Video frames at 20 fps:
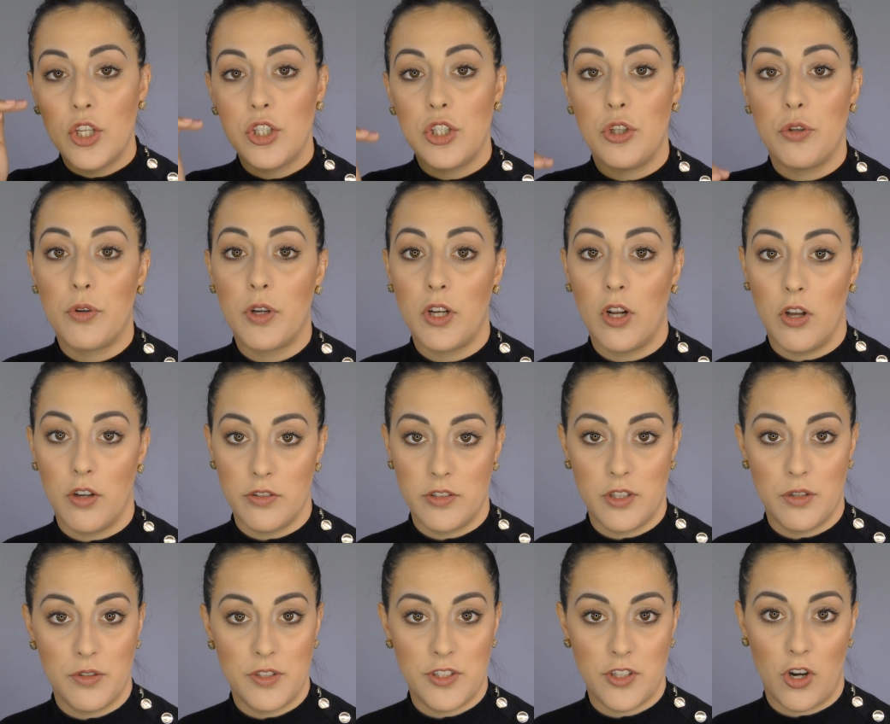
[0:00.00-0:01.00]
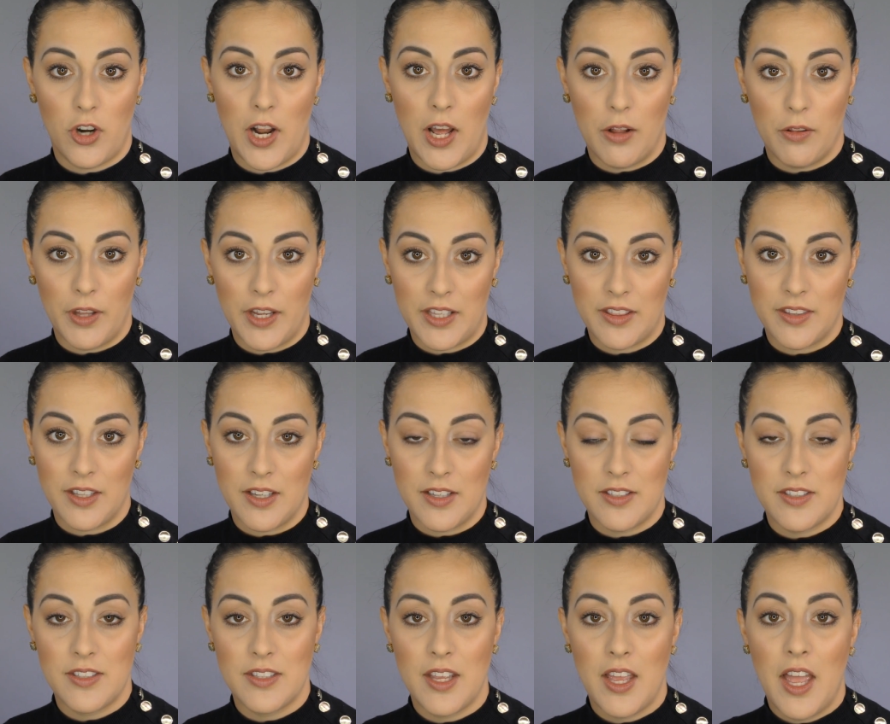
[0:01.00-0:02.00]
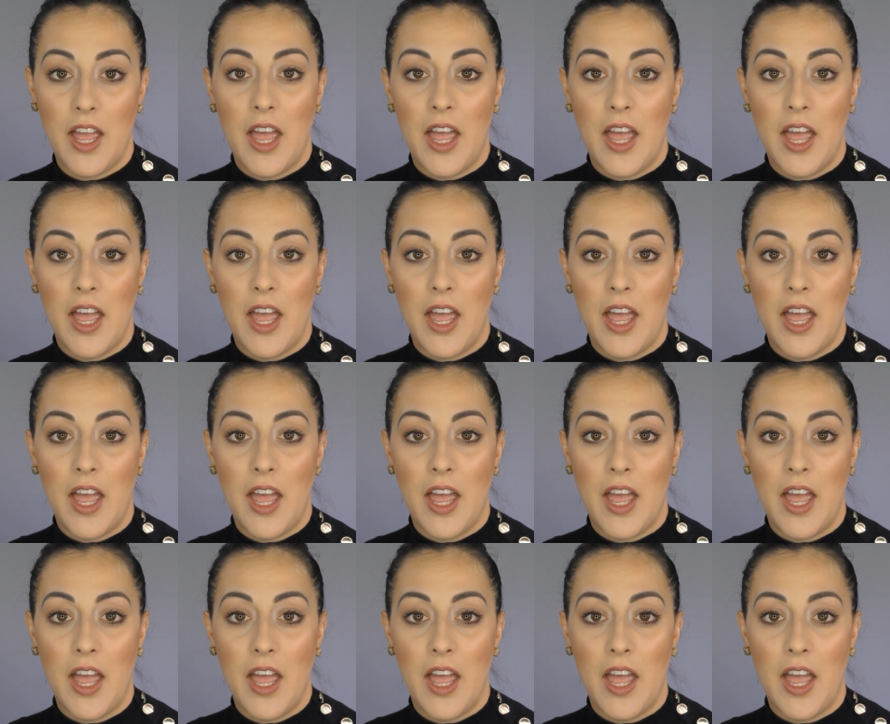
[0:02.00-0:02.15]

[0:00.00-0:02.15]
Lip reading: you can also start out like this.